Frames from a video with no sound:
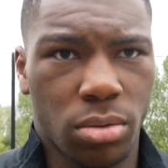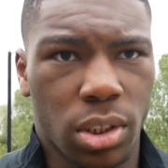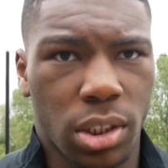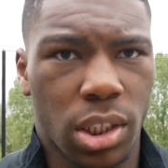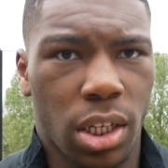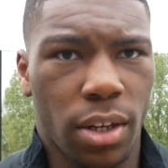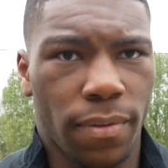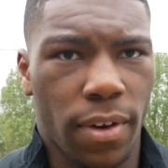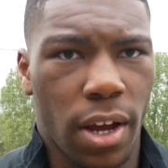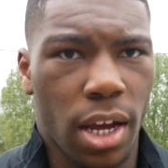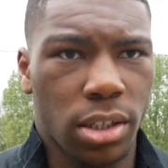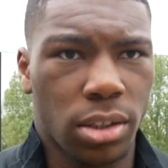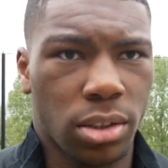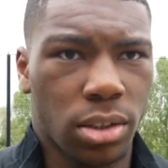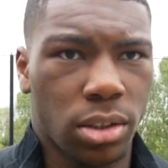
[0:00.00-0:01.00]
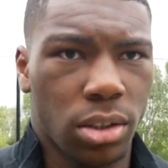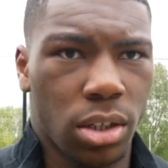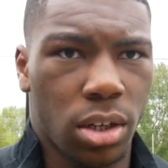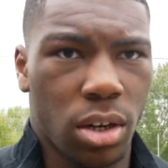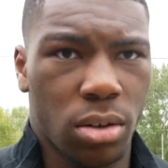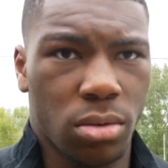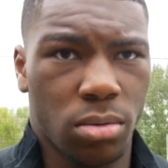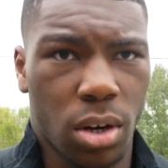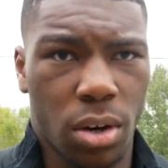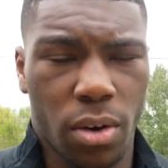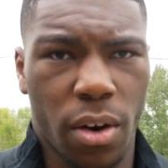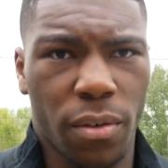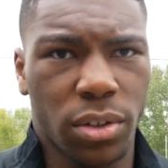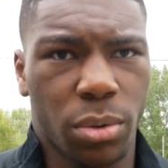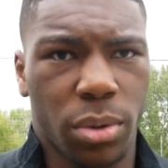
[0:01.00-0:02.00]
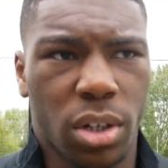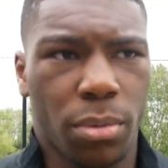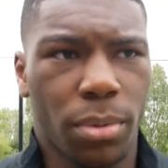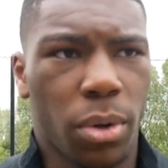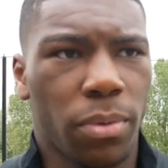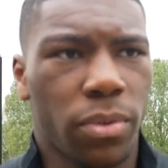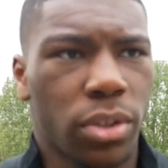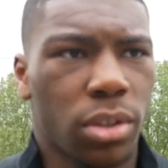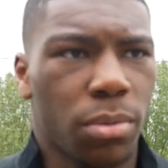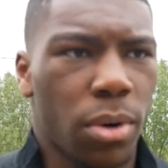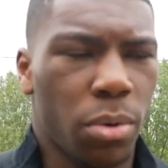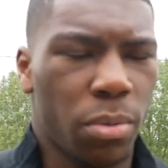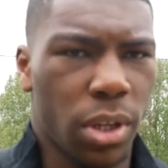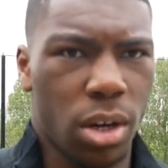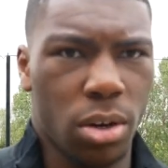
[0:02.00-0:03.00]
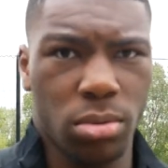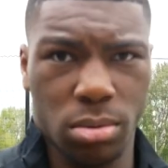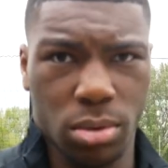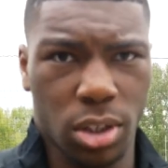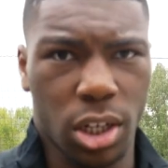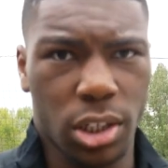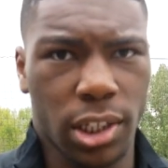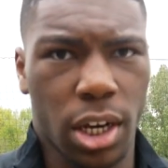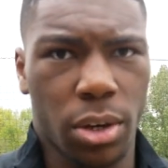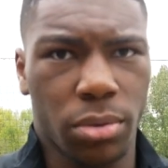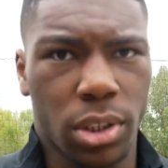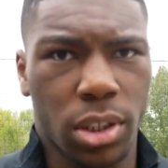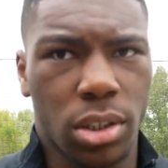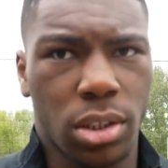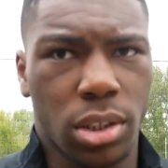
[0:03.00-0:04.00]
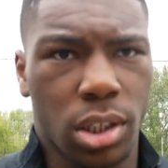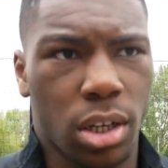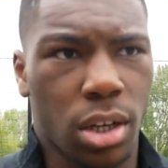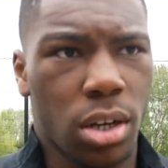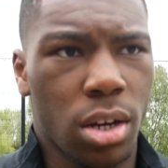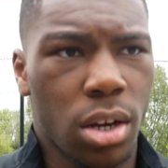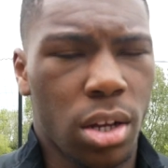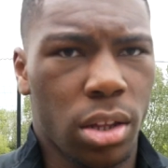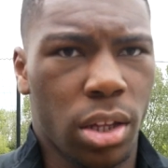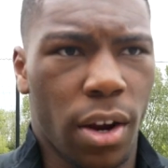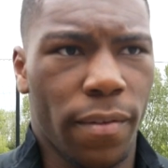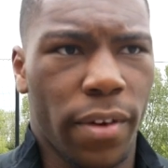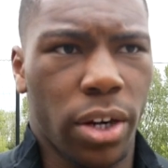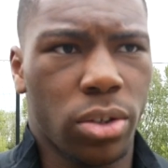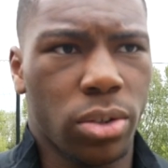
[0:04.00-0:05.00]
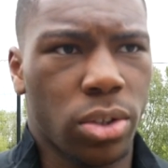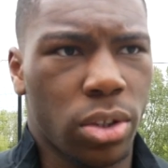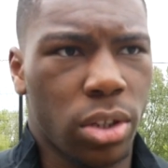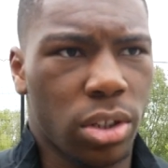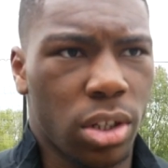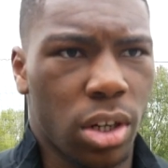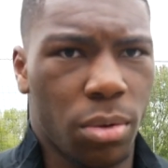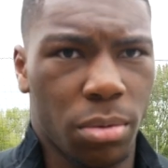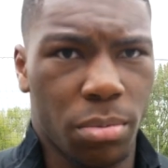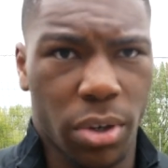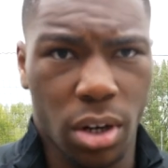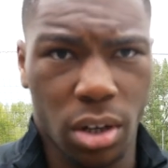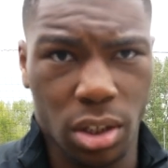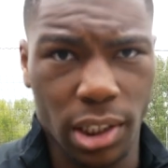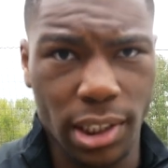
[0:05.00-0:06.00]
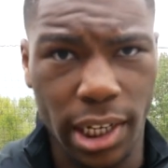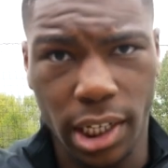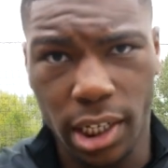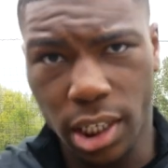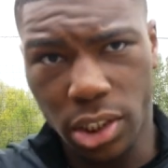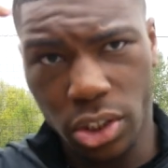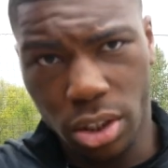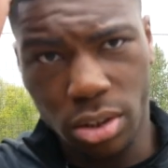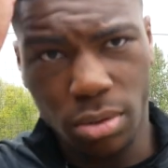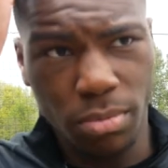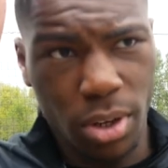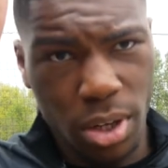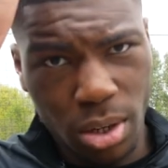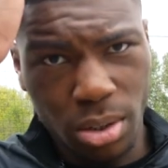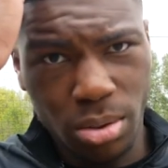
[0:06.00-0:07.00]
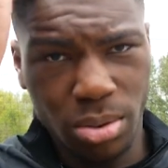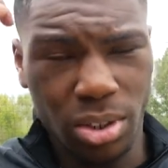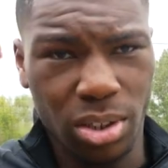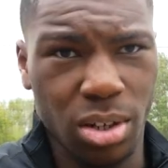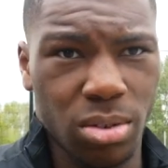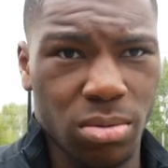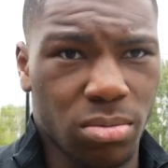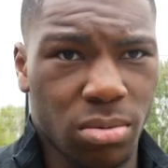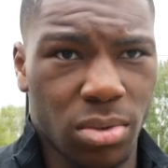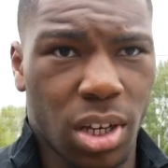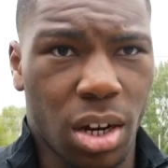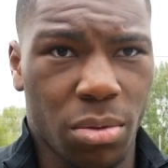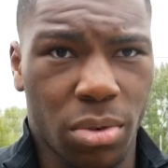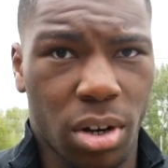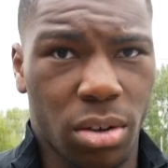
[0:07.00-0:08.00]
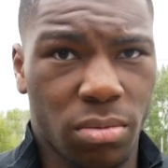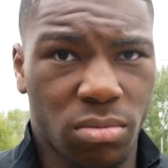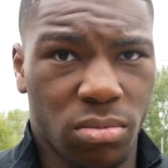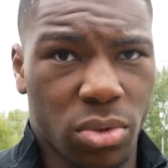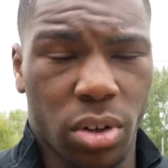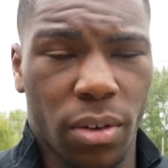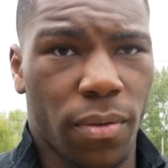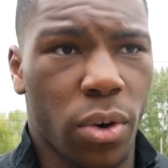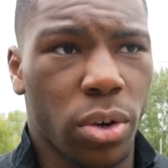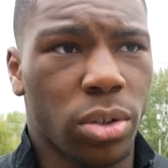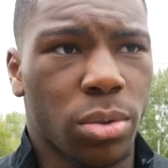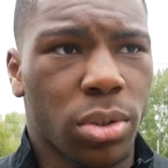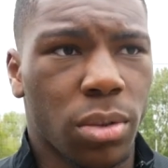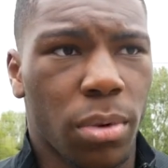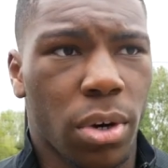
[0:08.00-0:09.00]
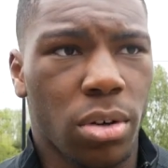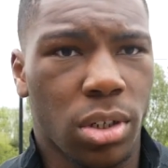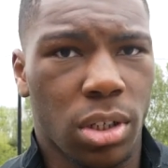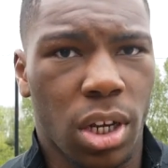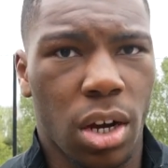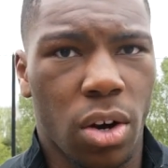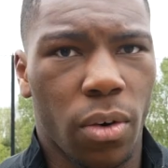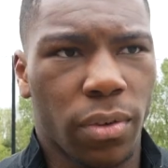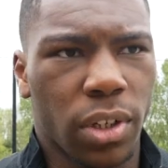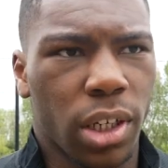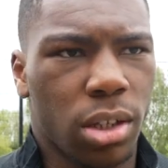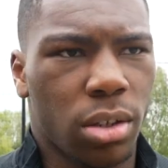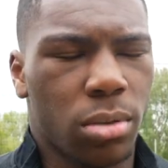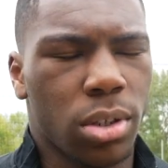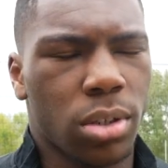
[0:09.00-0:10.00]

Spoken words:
to see the fans, you know, obviously we're going to be up for it tomorrow. We know Notts County is they're a very good side, you know, and we're not going to take it easy on them. So, yeah, we're all looking forward to it tomorrow and, yeah, hopefully get the